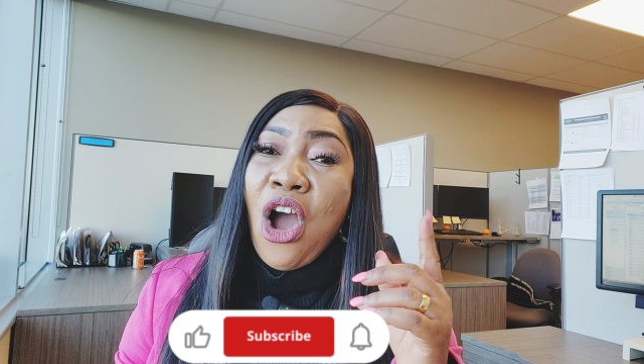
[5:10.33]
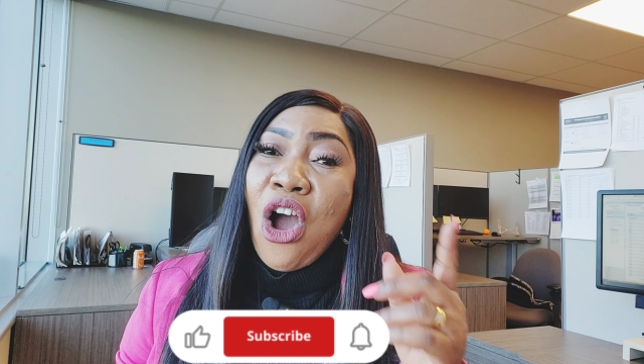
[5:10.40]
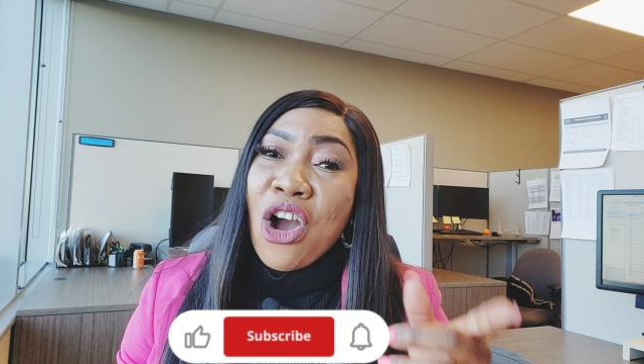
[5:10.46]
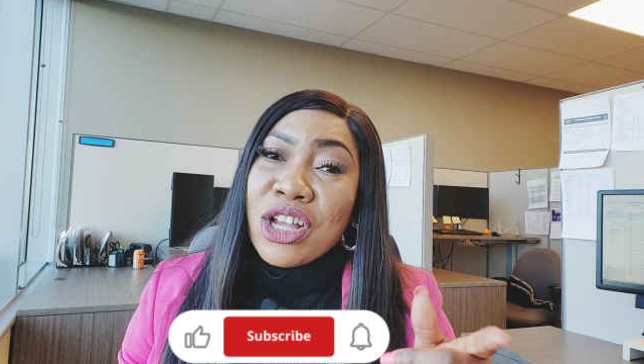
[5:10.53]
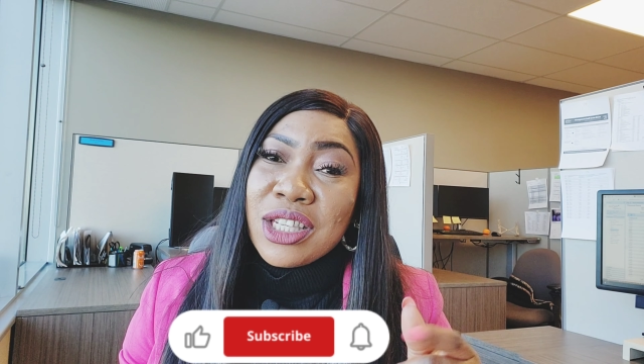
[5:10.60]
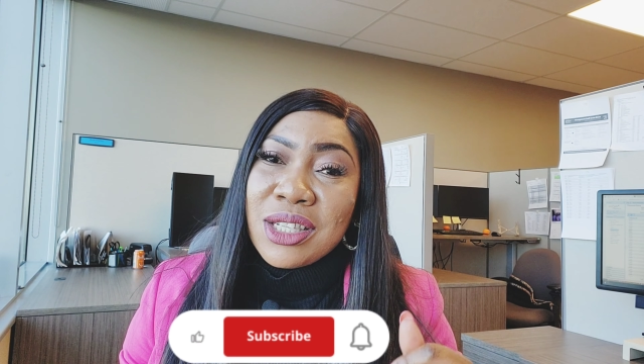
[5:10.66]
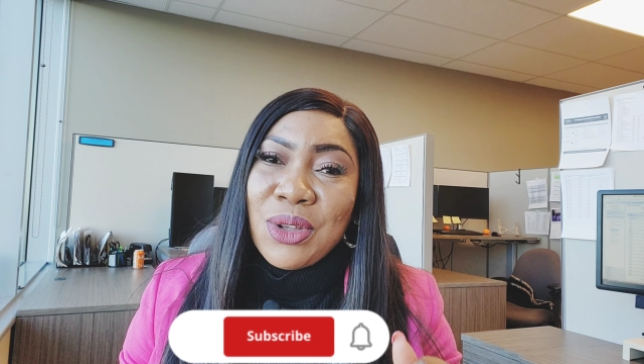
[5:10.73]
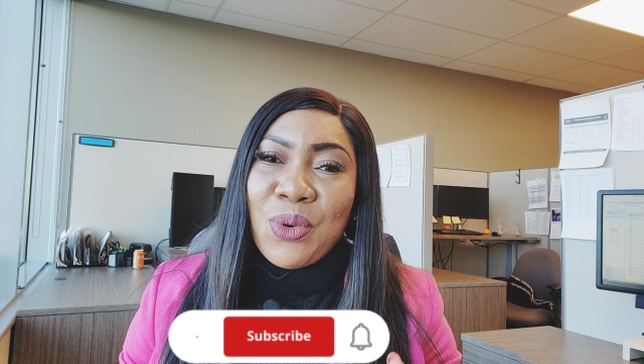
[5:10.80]

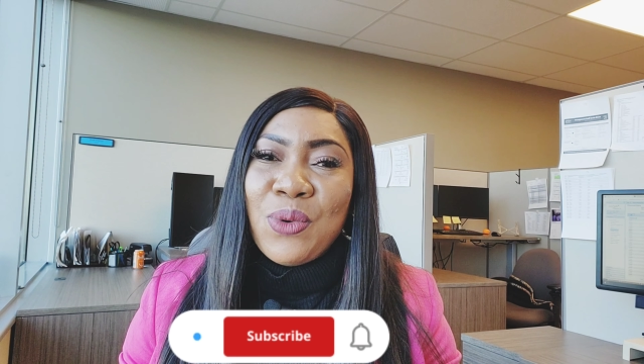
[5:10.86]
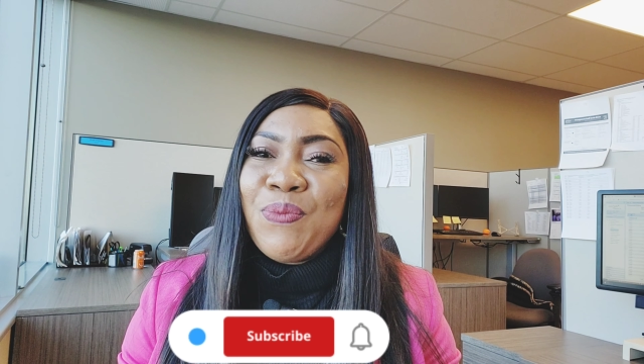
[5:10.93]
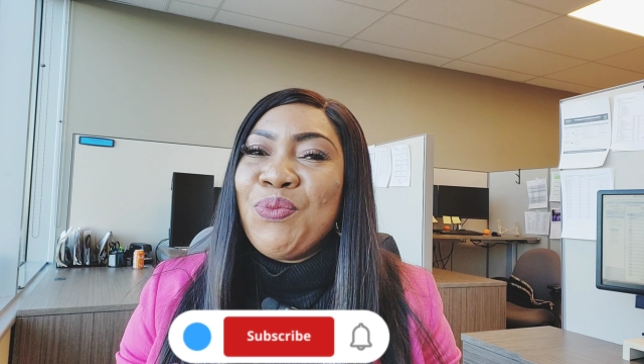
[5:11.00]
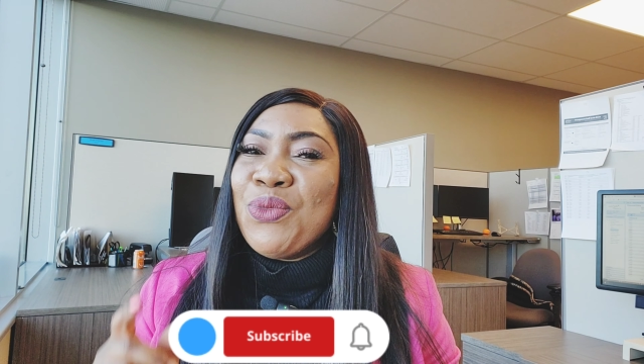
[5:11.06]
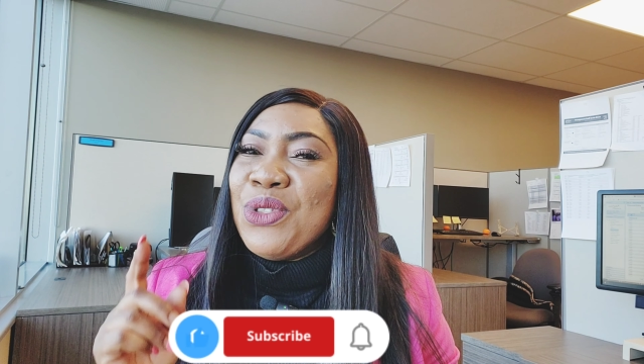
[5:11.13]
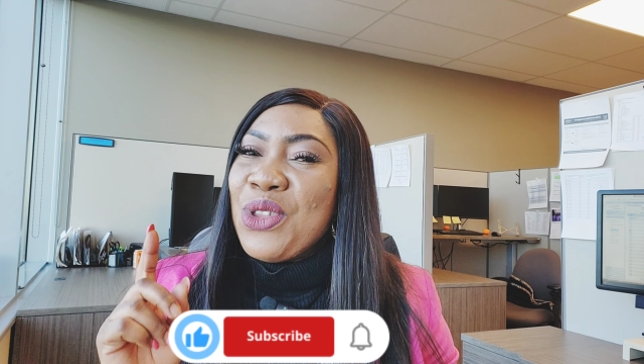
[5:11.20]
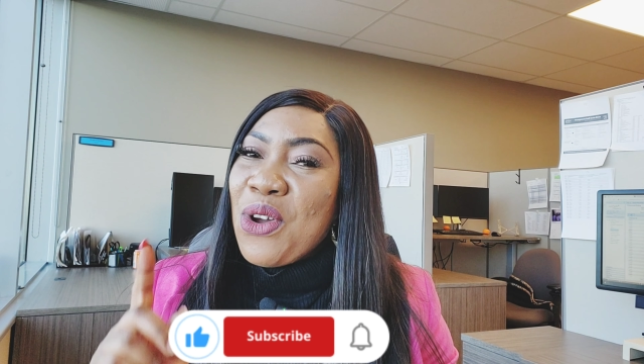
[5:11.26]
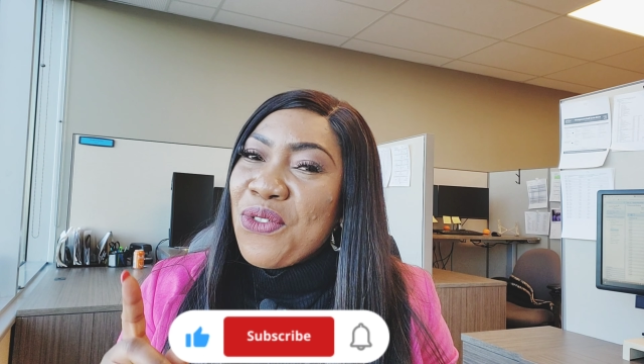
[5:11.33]
Also,
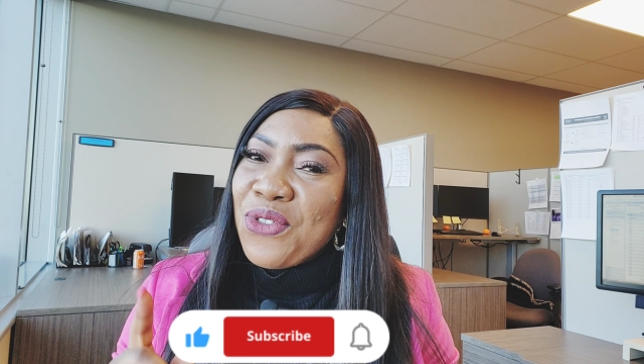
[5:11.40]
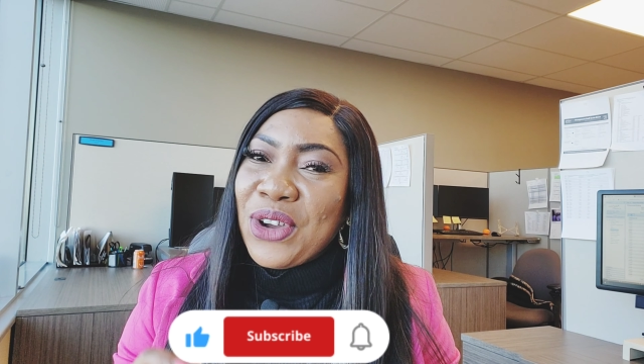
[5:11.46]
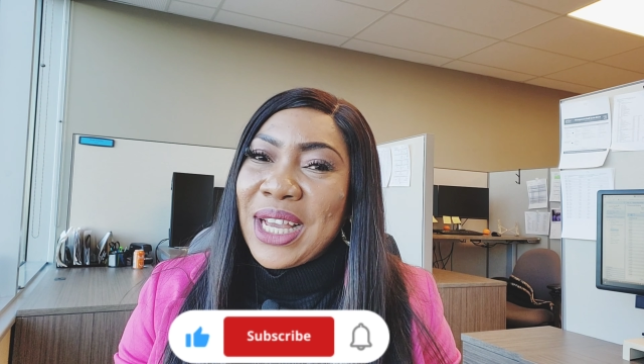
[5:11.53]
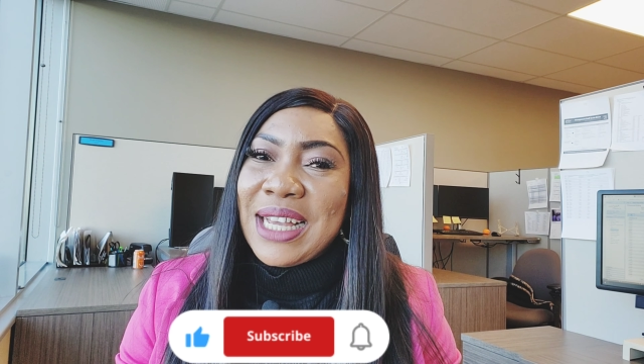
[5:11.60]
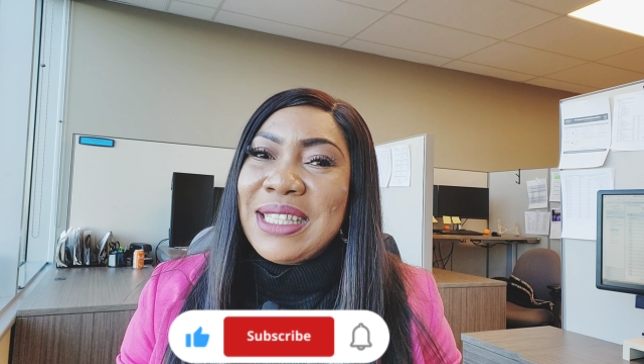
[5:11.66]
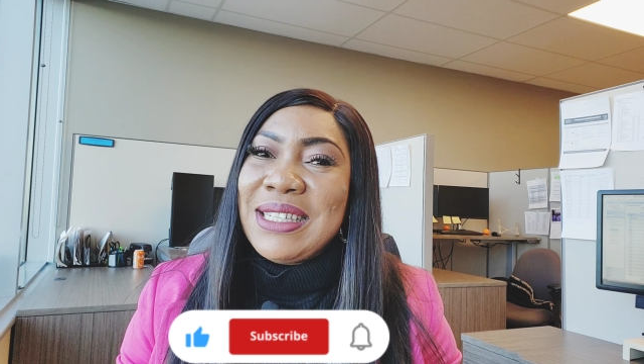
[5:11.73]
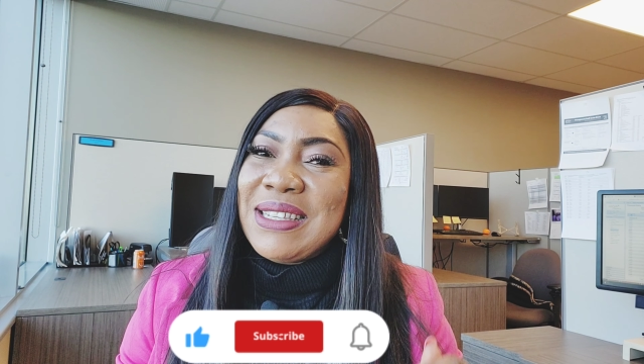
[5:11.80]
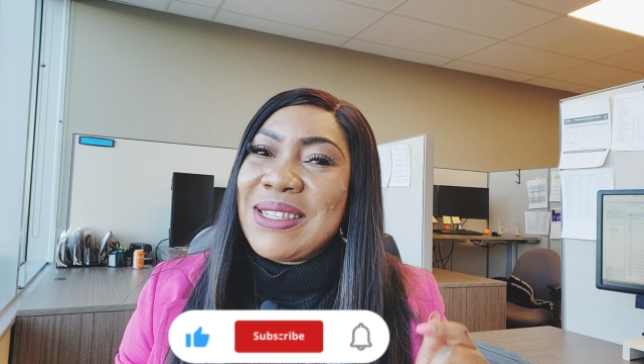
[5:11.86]
don't
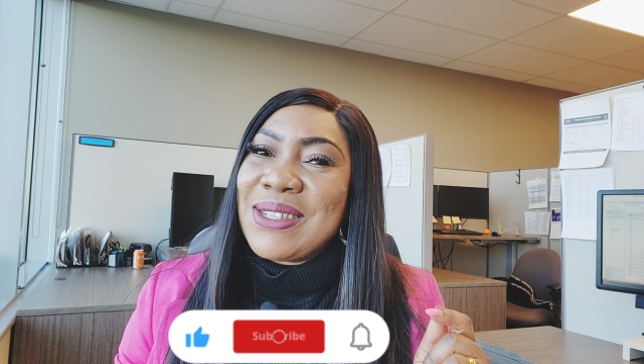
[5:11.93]
forget to